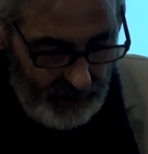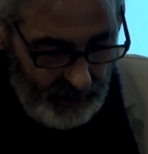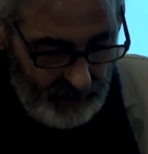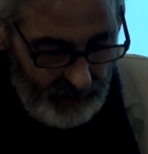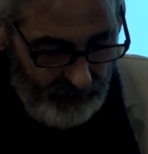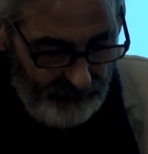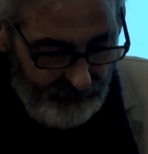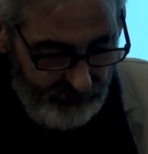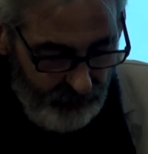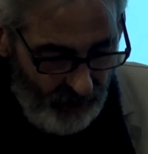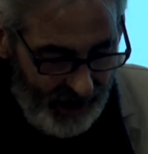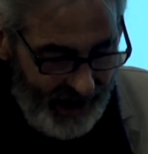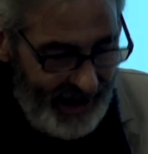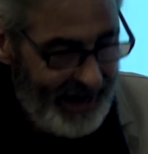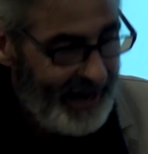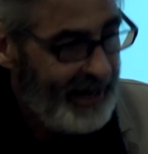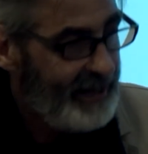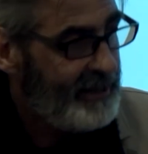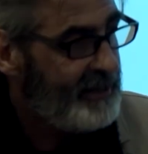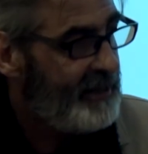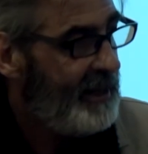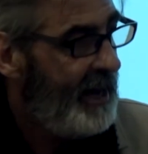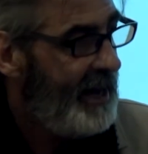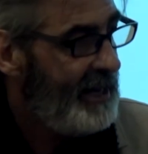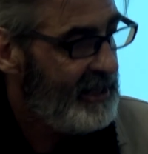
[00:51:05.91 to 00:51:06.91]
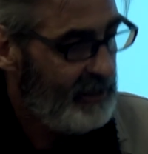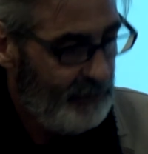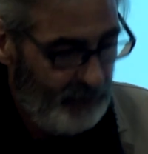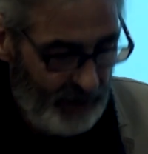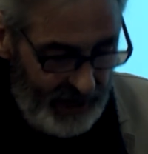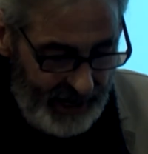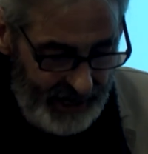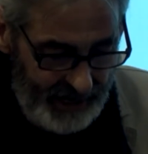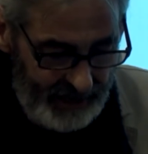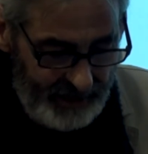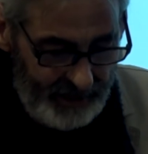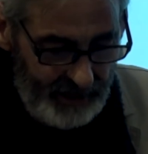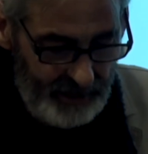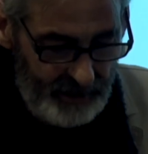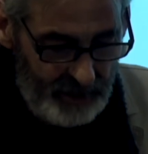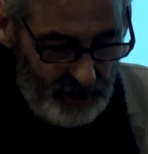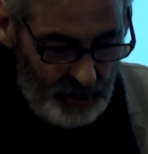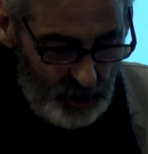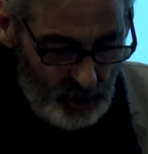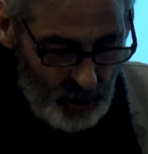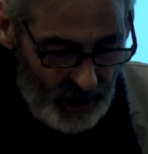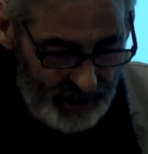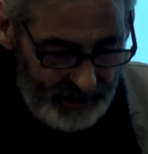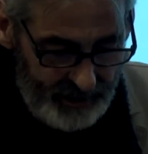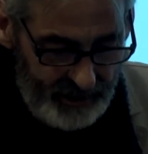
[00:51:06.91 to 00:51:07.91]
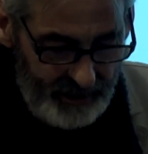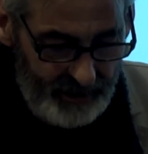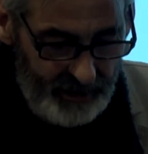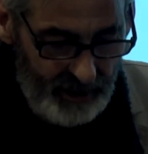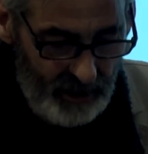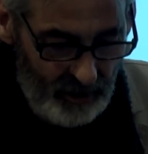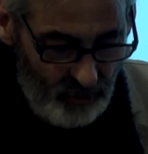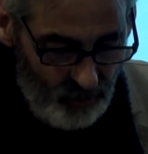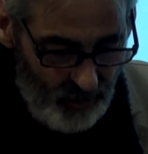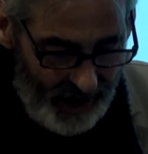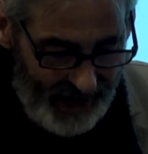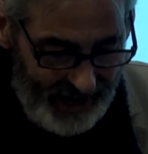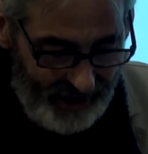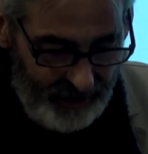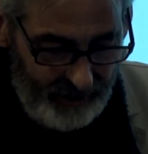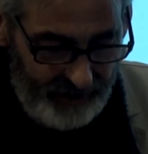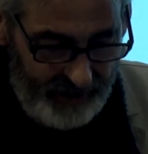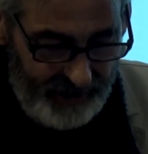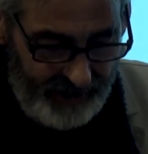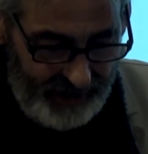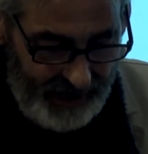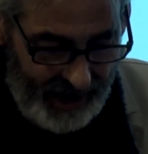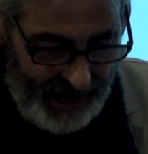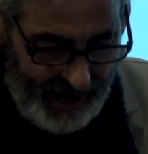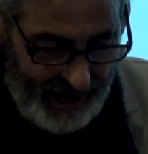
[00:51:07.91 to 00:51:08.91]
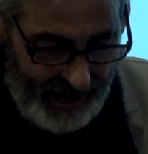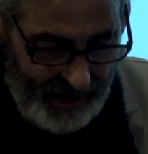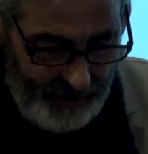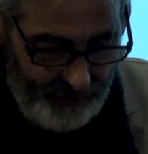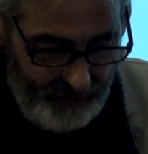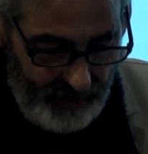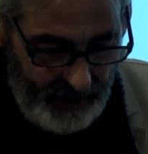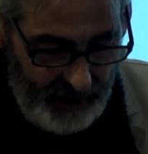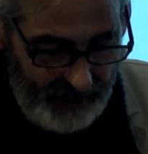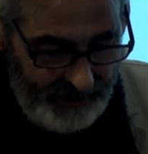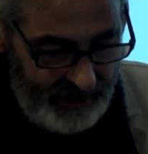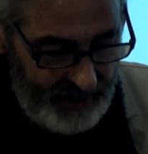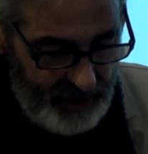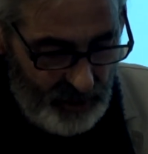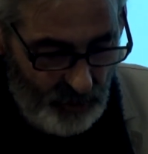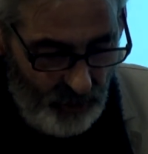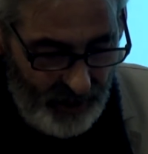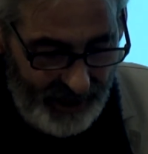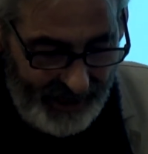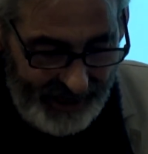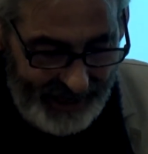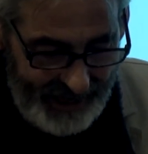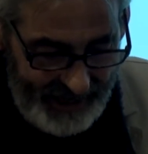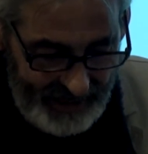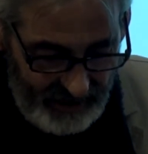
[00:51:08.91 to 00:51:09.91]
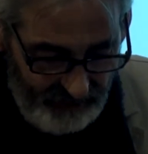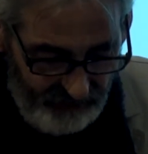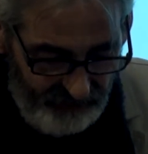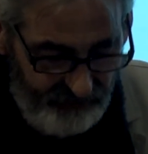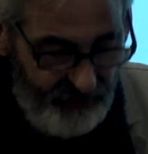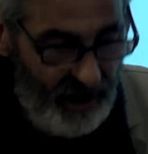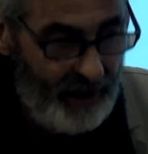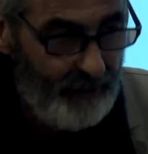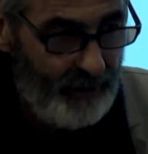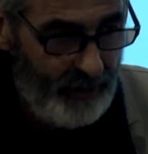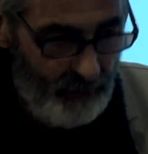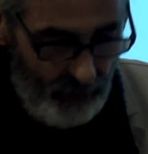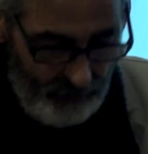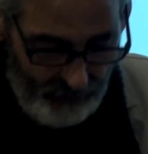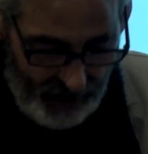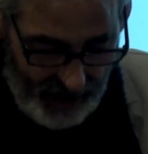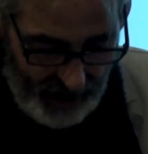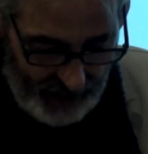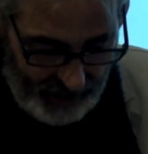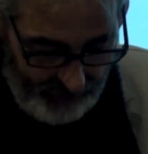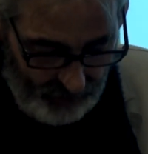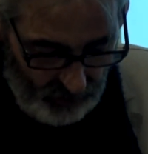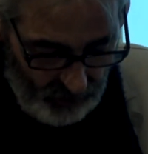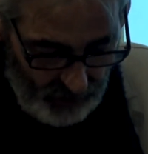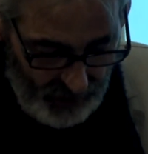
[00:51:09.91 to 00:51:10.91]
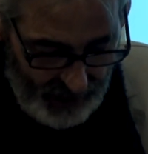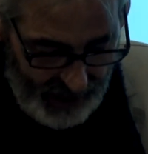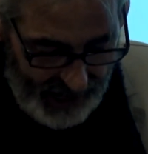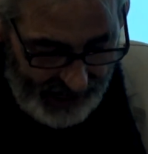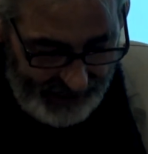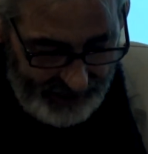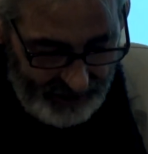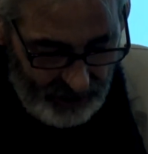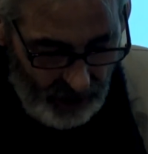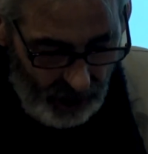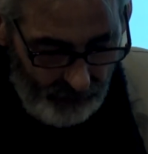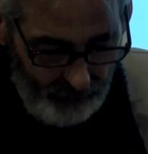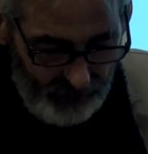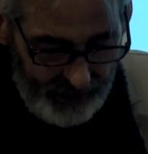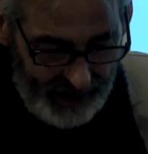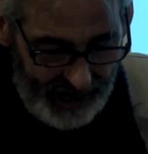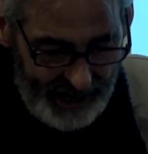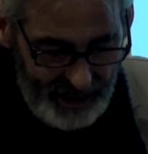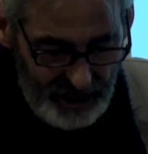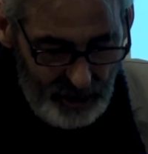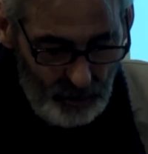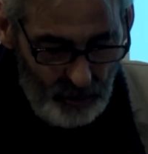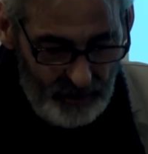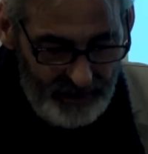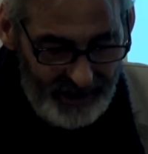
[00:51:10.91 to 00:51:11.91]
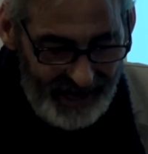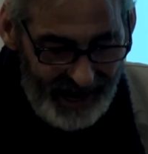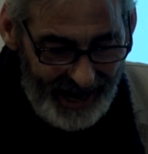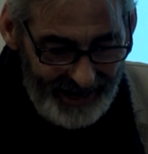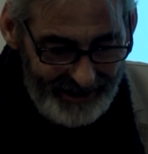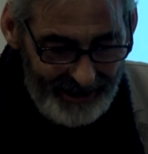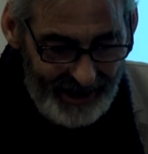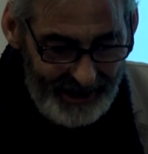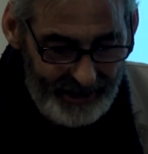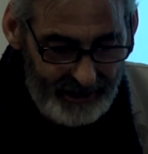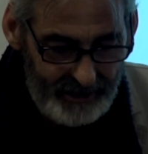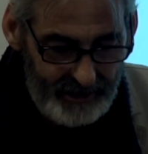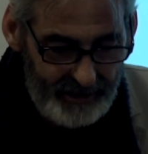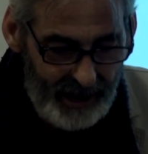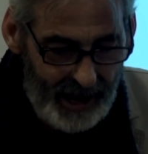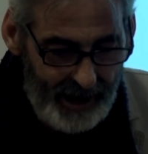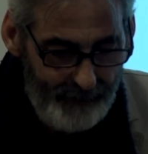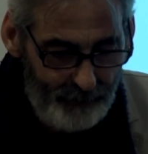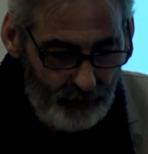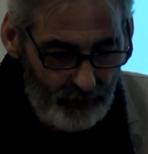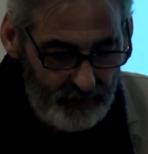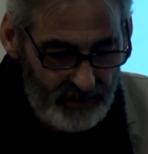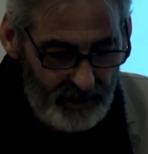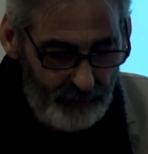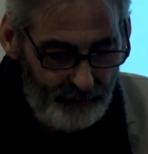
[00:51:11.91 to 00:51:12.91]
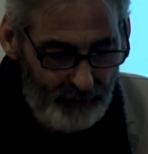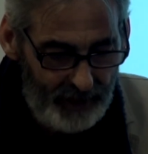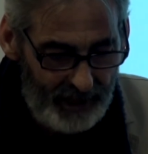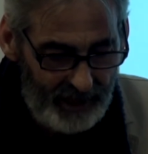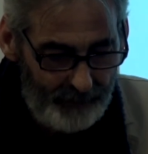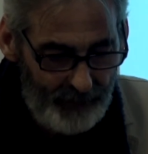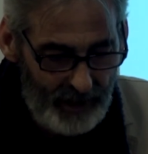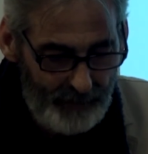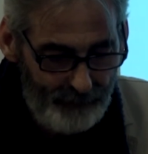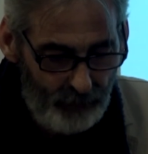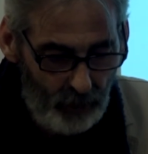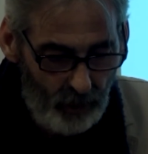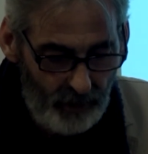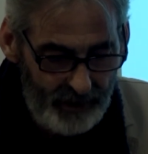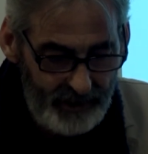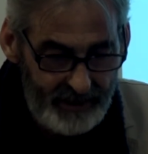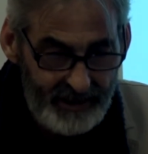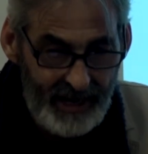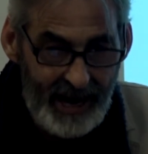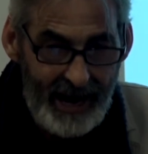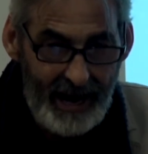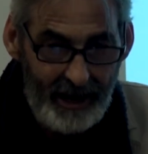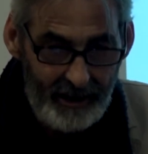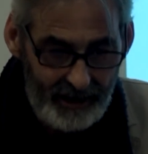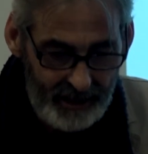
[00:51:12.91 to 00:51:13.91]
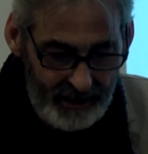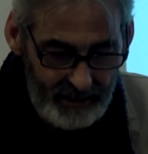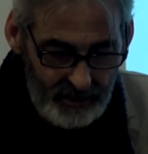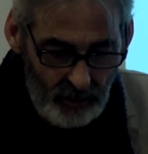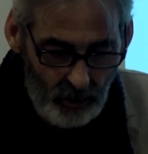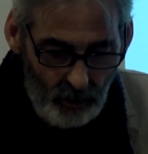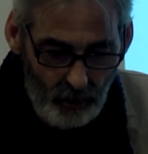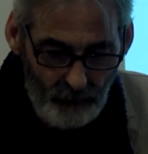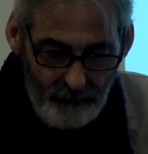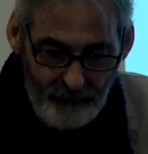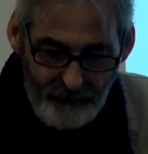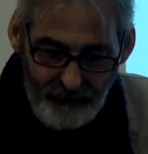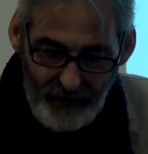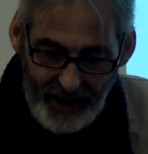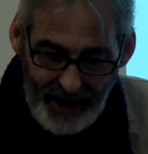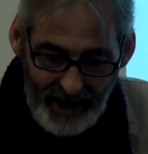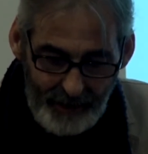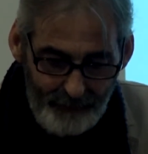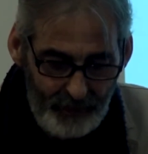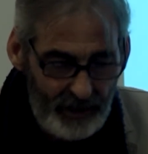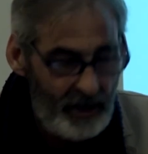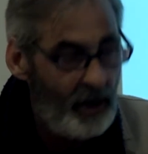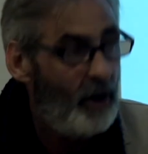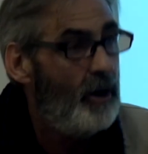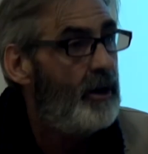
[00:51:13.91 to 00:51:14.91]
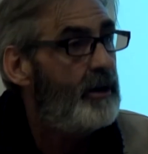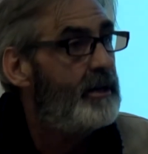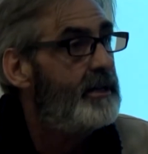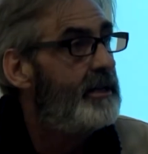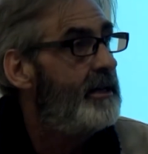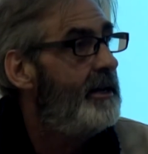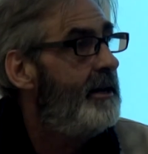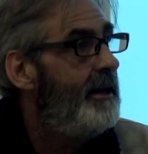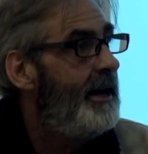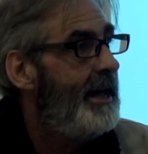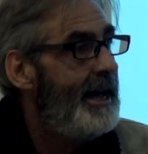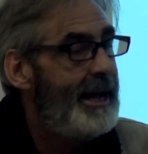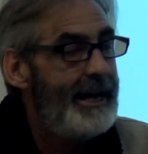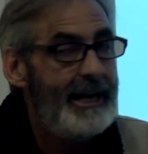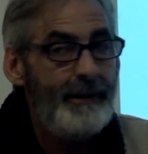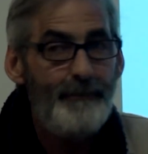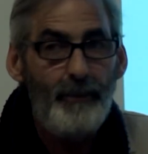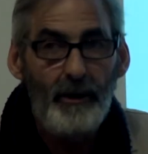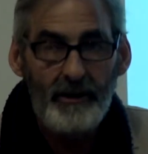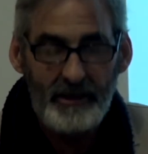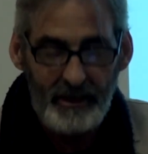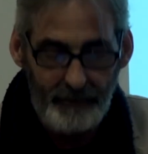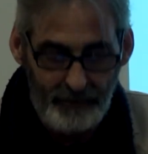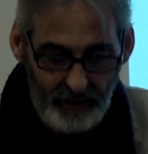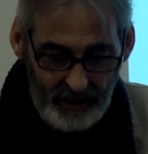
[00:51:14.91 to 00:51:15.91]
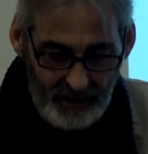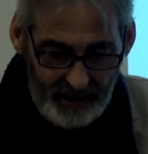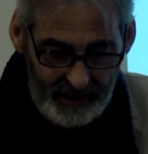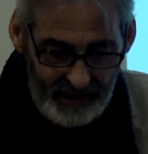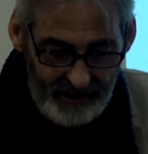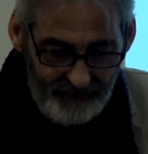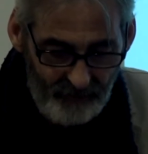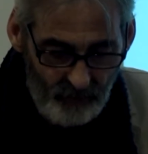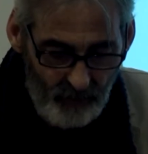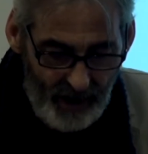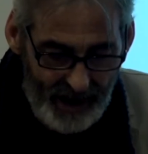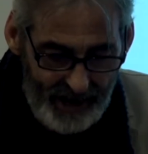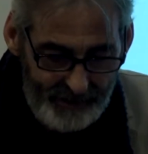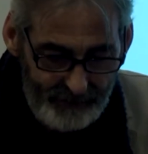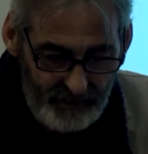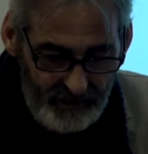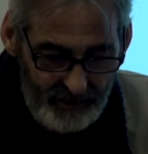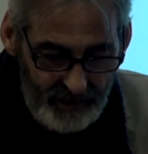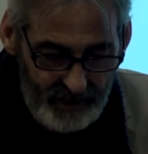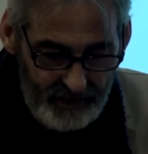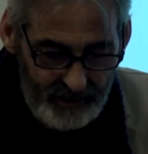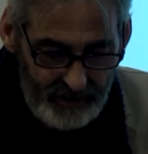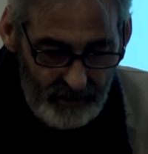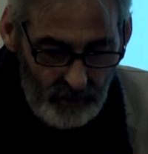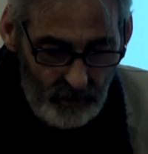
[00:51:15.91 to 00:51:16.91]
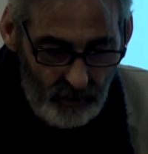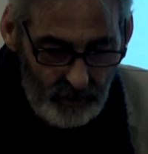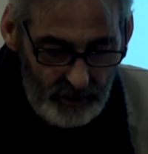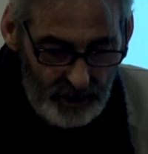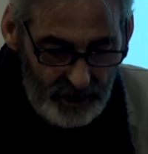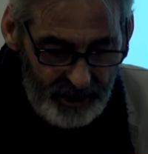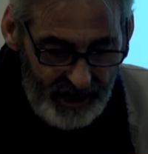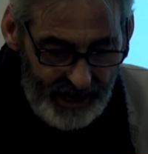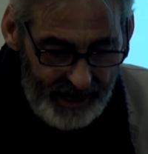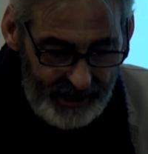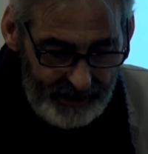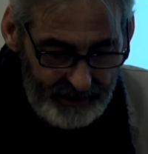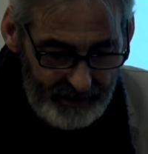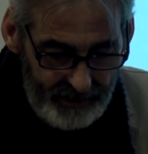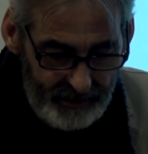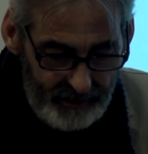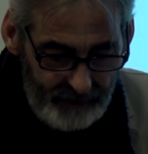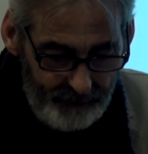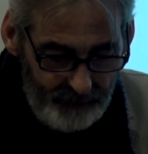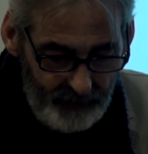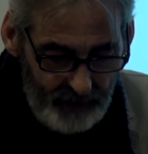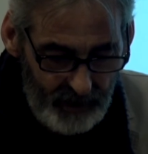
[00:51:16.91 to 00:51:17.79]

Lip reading: The phrase has been constructed around the name. This really is very remarkable, and in combination with the other examples that Bellamy points out, is all far beyond any possibility of randomness or chance.